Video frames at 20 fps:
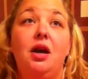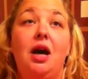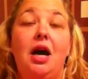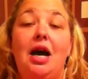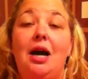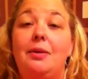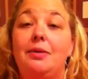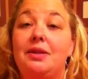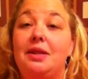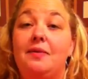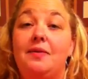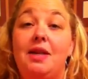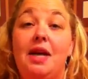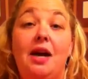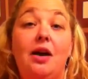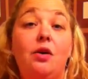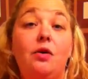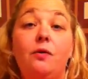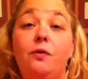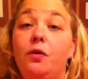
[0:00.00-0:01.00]
I was out of
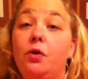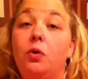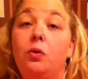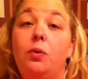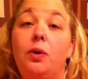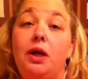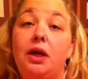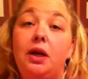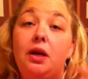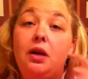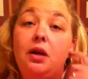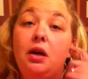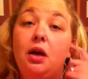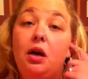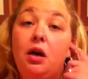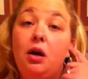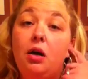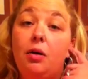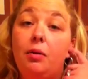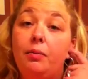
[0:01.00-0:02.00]
town for a week,
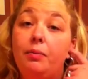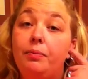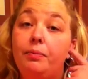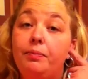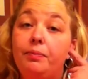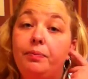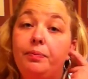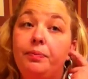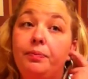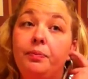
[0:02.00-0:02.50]
and